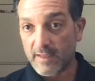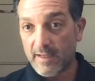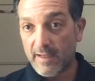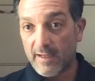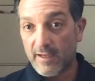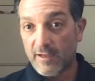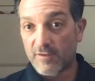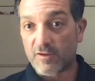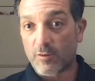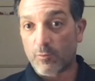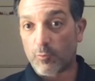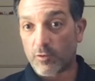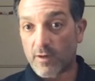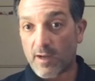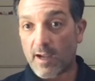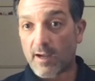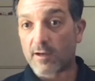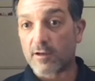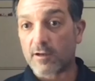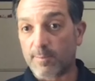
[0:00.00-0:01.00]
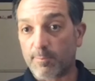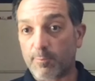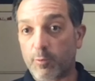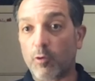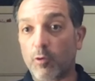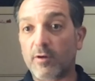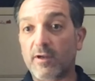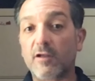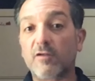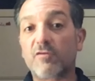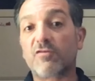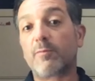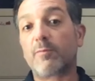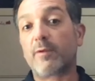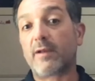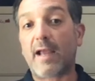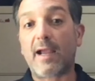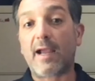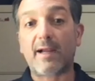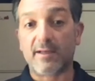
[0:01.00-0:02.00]
is that we're not going to pull kids from an
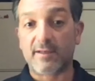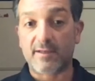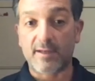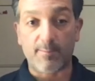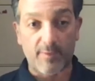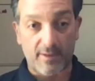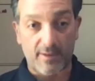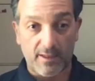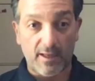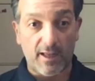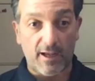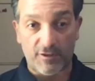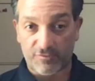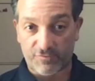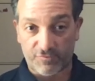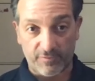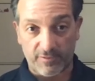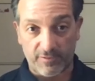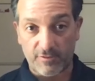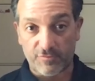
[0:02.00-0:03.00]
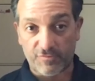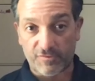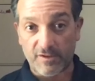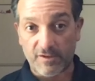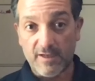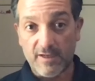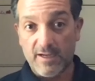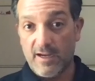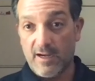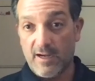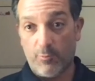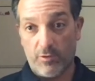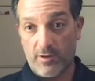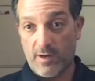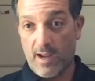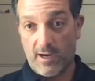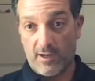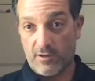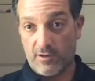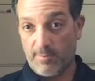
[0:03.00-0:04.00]
academic class for this, and we're
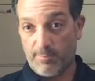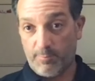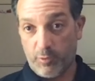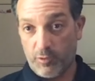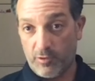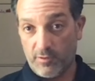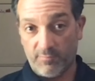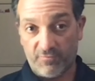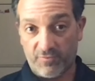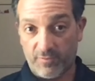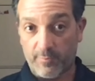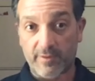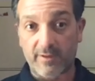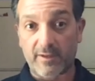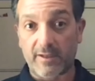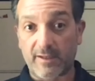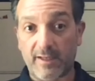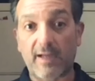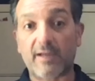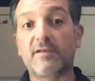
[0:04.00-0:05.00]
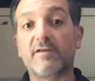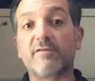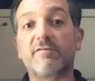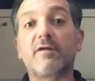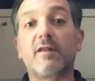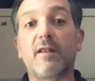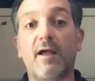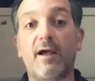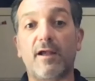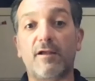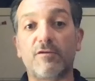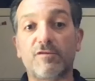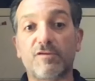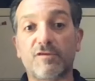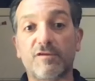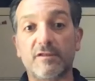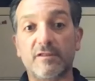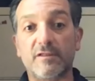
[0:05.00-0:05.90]
not going to pull them from an elective class.